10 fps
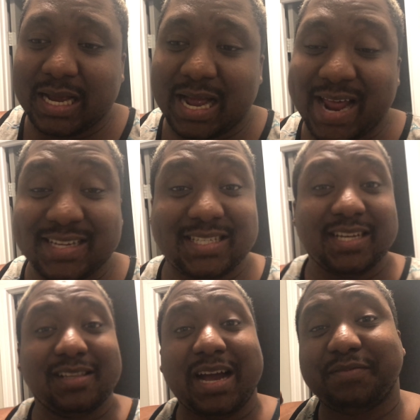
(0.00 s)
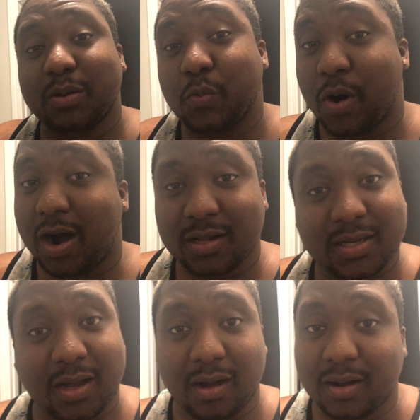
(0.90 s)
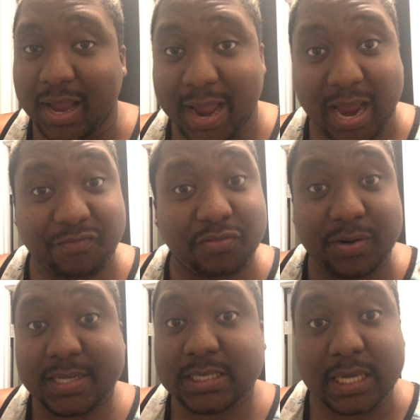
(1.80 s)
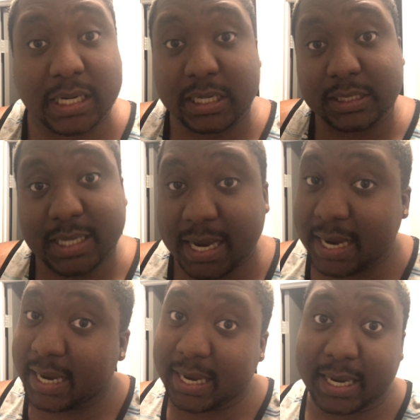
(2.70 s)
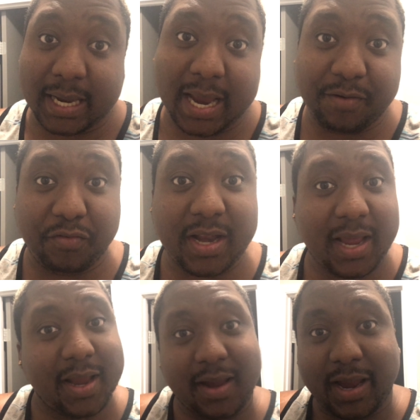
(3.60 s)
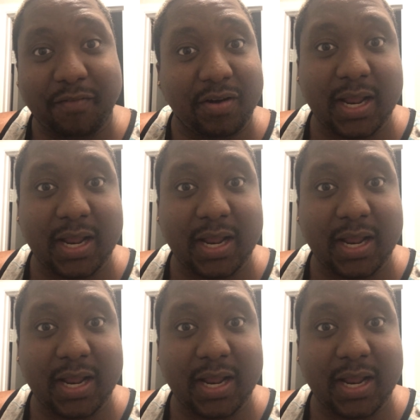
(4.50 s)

I still have to walk the dog every single day. Every day, every